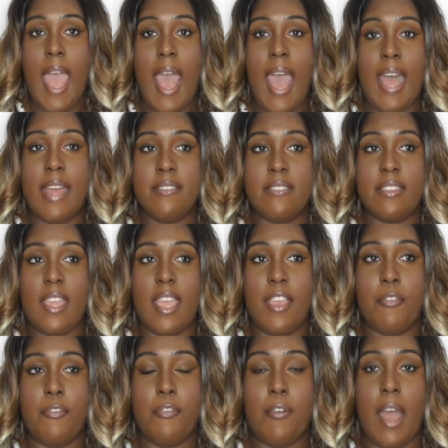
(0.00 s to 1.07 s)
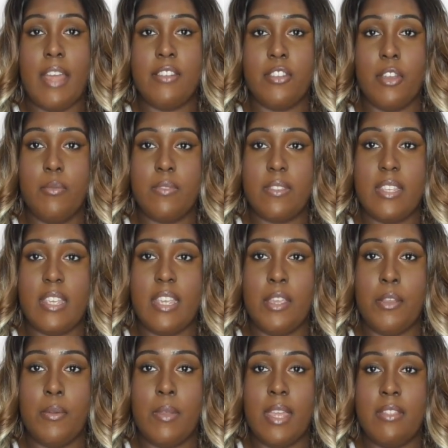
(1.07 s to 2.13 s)
And if I don't see
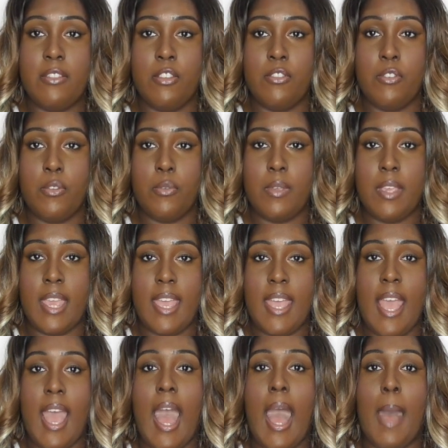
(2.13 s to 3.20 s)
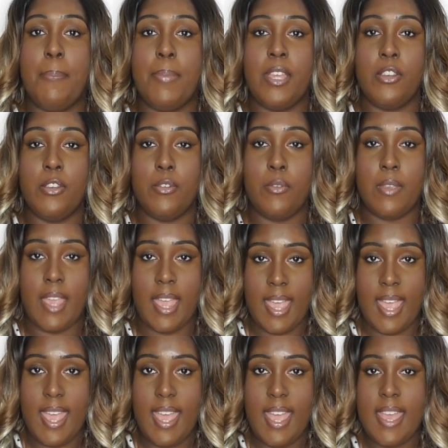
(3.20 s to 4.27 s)
you in the new year, Happy New
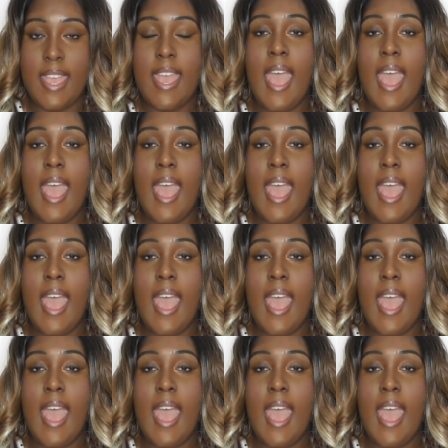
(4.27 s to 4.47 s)
Year.